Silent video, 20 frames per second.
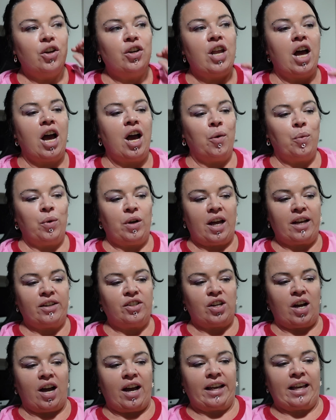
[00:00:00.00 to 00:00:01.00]
No, well,
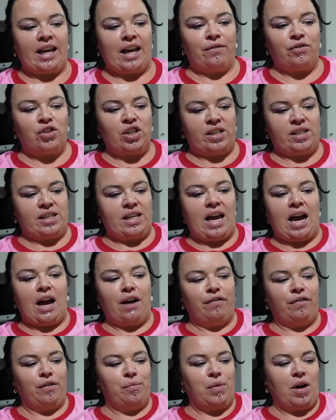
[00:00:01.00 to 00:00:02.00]
I gave Jessie
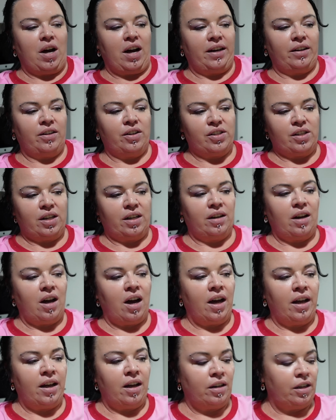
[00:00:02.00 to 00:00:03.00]
half of mine because
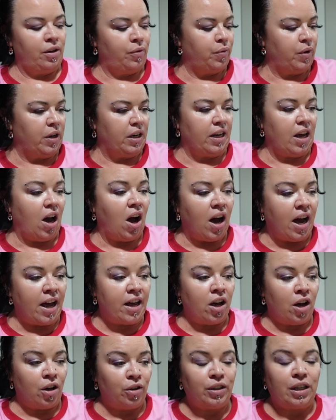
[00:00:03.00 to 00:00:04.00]
I
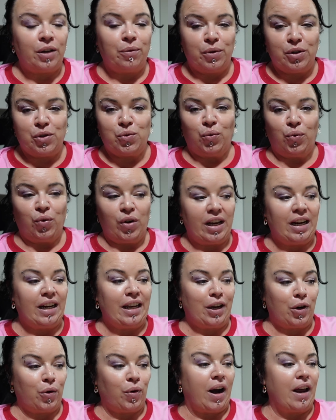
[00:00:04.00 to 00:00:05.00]
only was
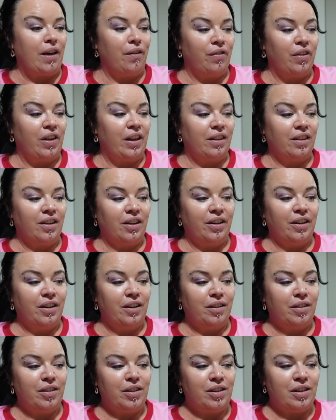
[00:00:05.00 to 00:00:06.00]
really craving
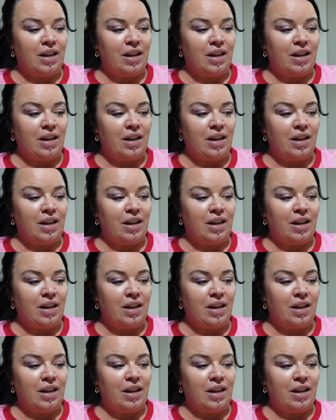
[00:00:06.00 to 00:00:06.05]
the